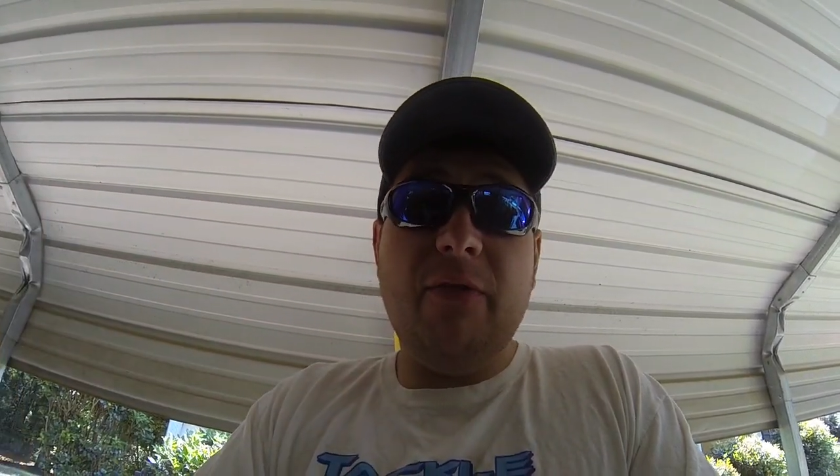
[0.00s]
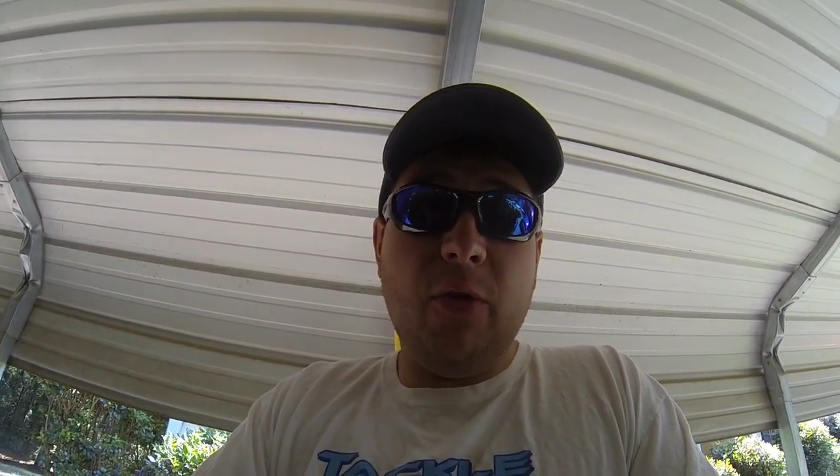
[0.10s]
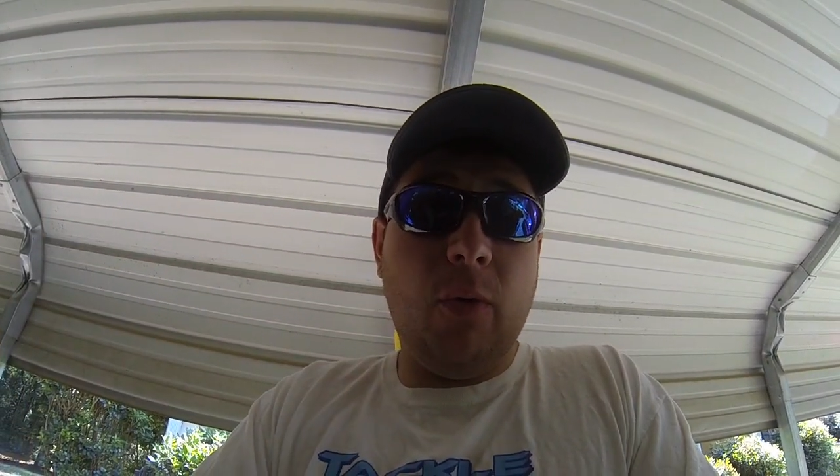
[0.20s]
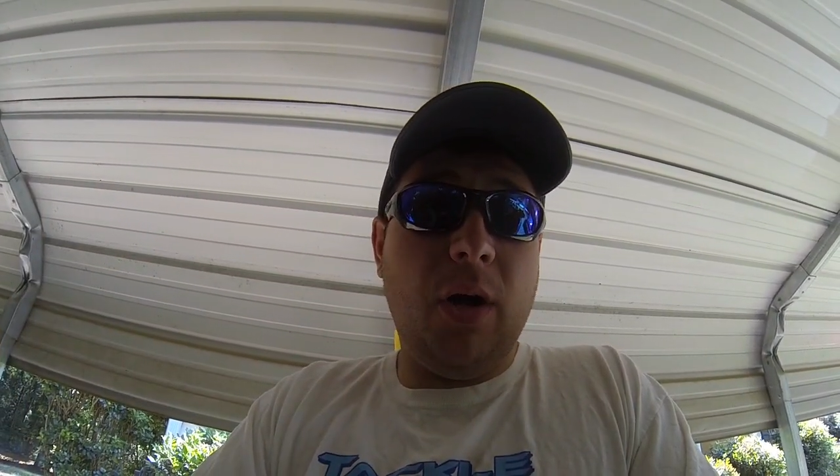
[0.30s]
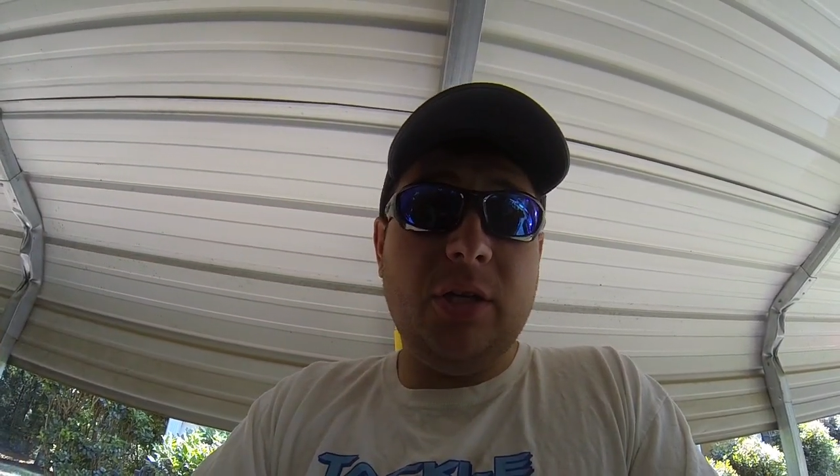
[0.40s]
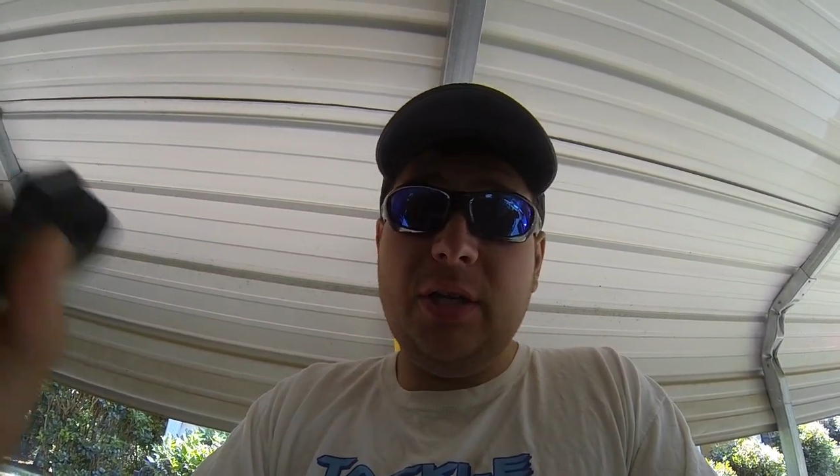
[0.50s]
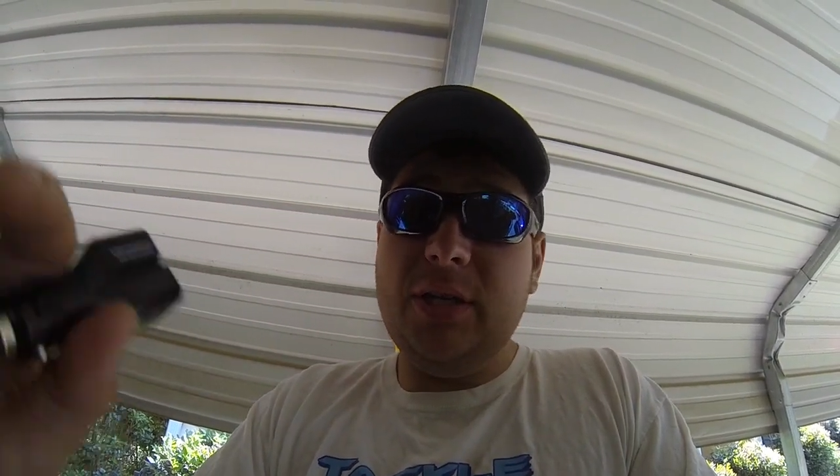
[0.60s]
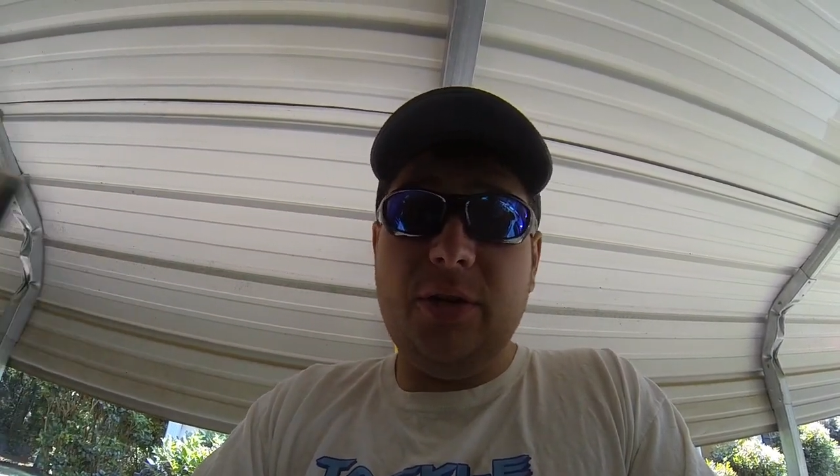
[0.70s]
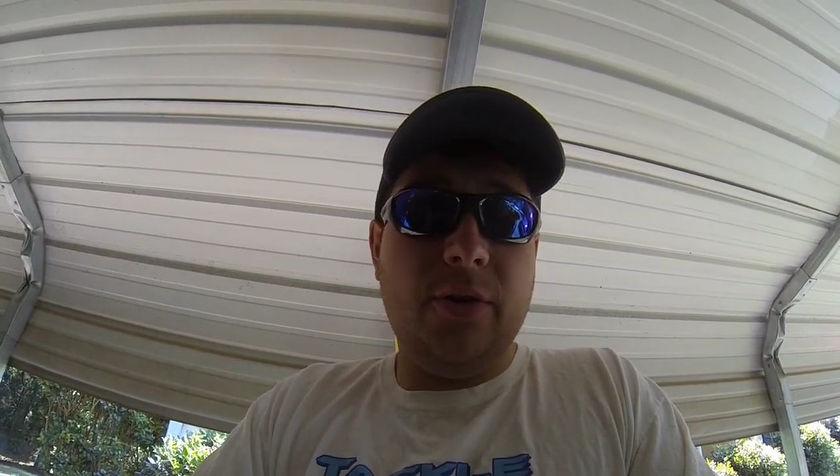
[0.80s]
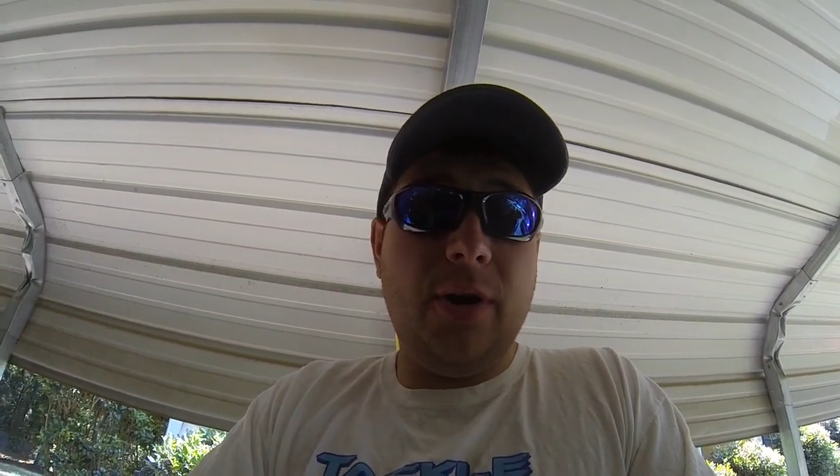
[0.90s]
if you're watching
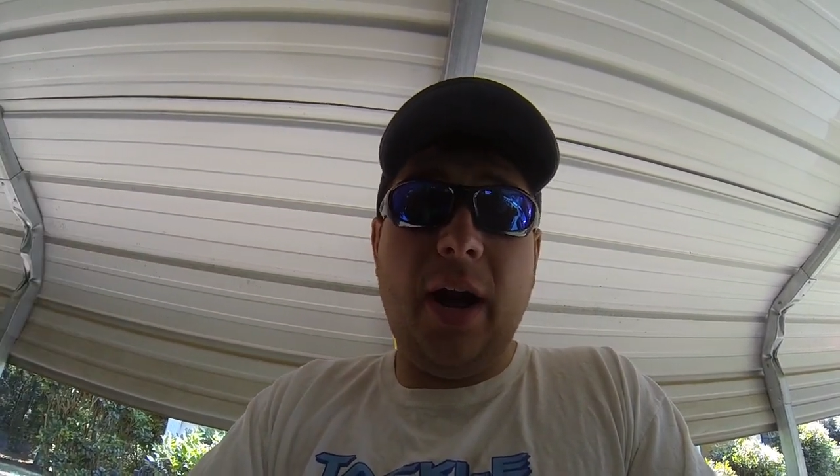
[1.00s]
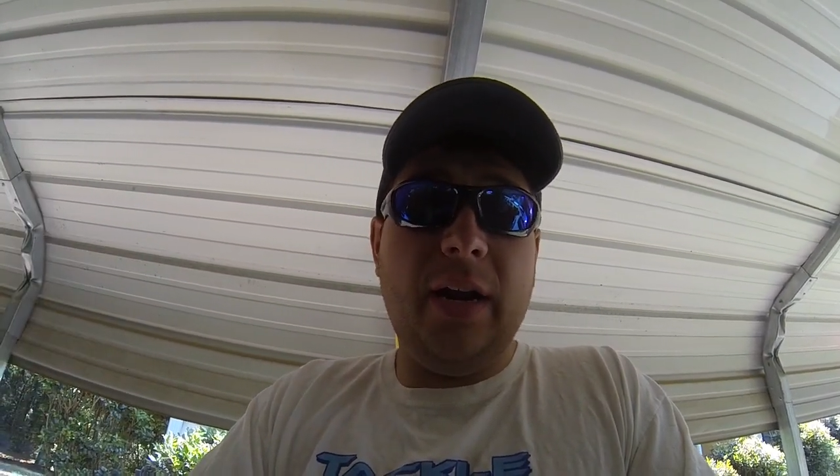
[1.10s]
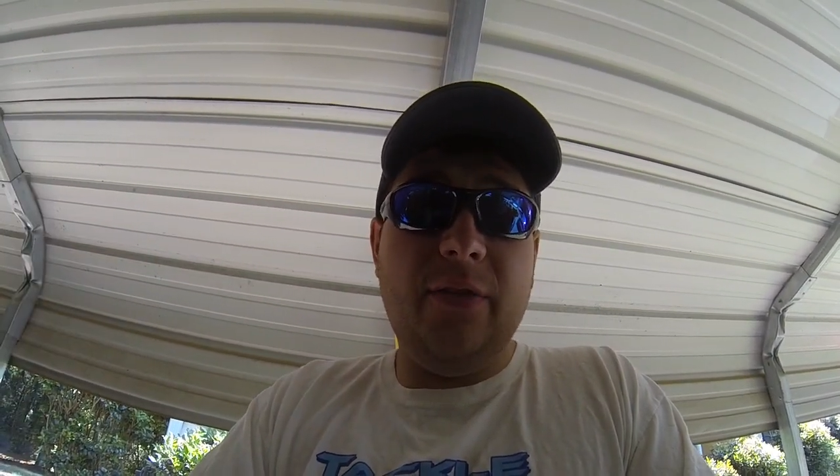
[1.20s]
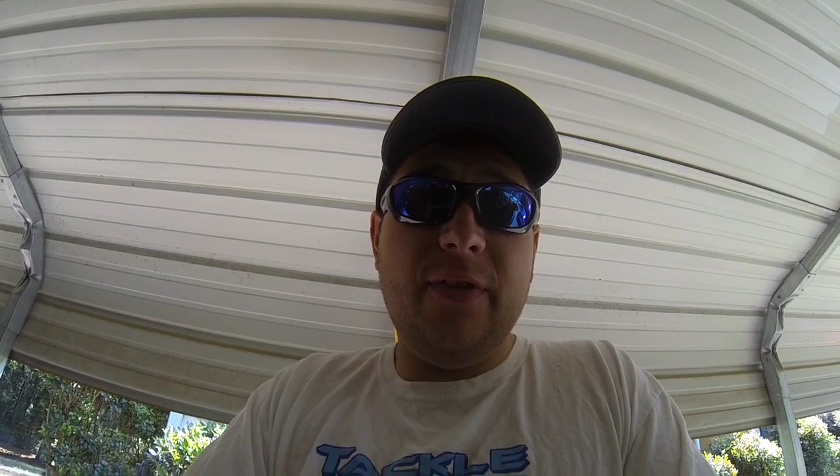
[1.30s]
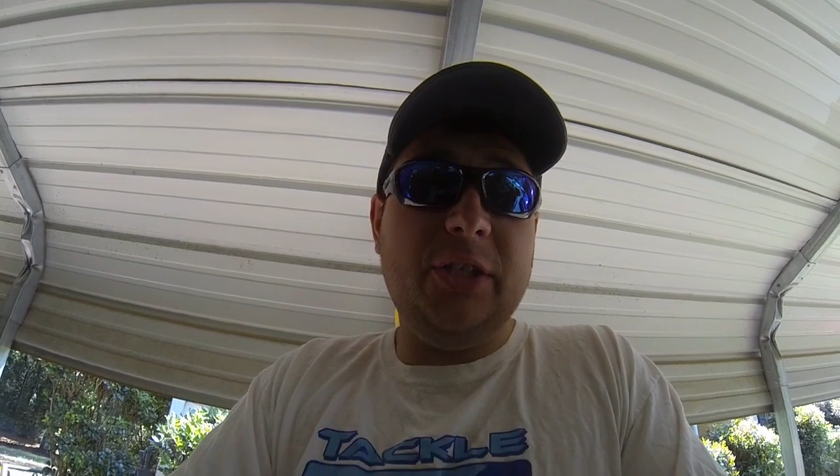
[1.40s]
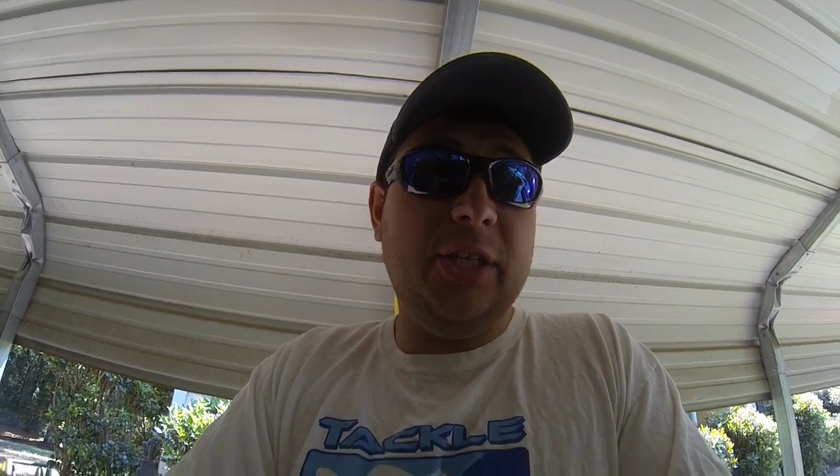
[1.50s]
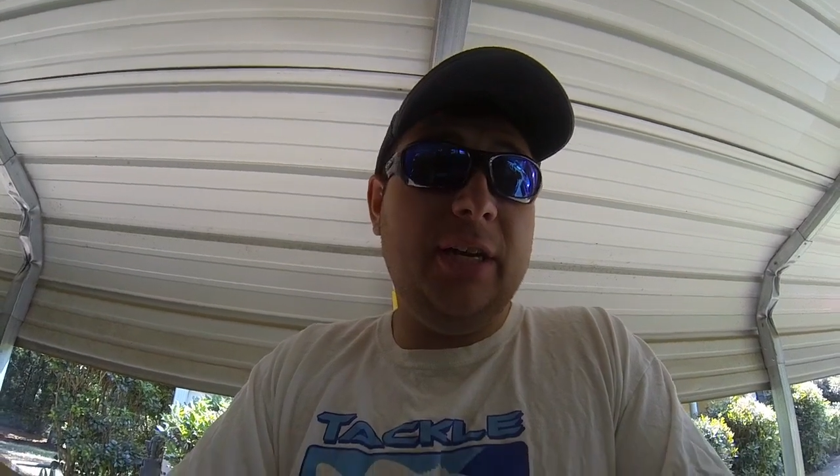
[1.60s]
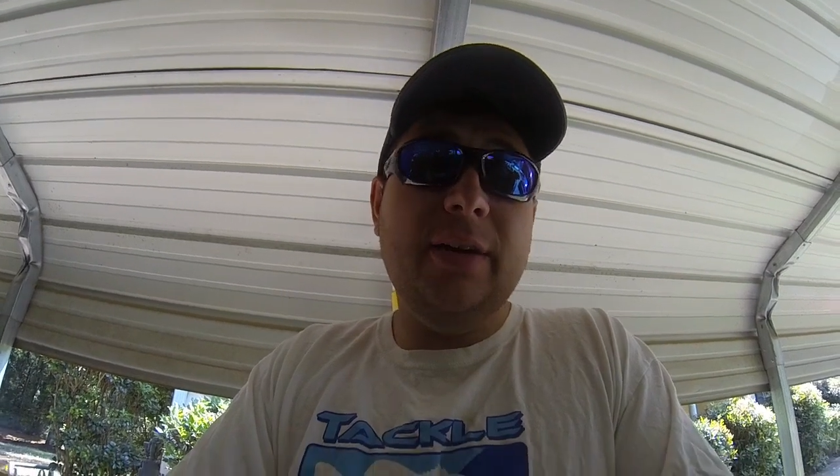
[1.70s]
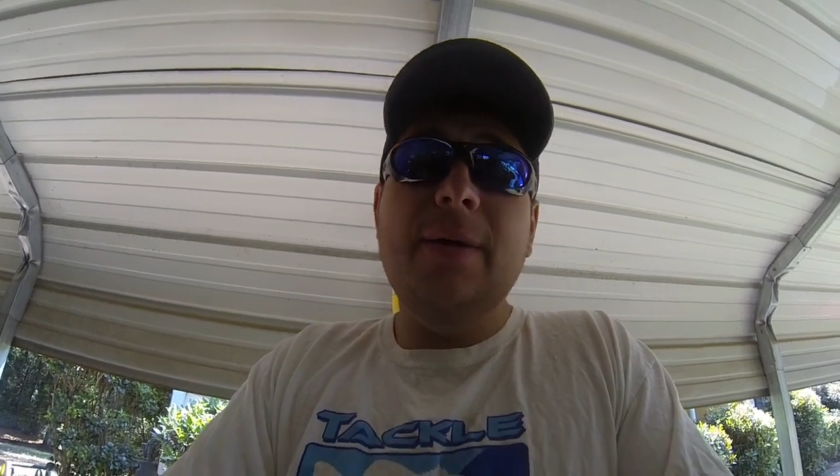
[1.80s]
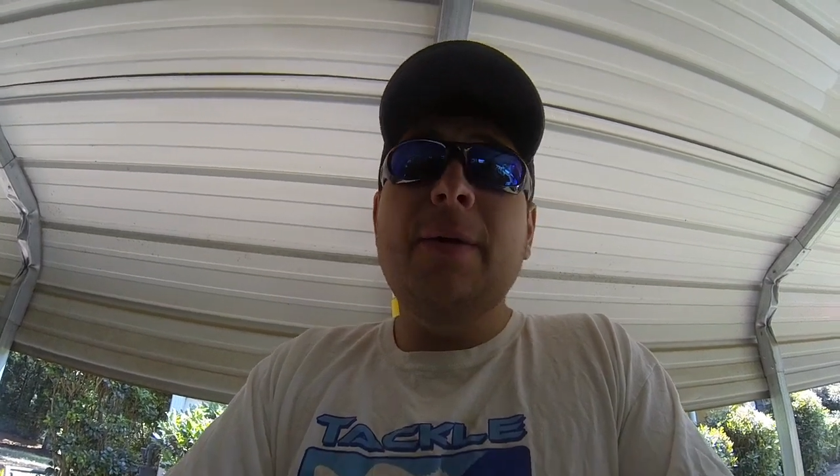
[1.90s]
this and you're not into fishing,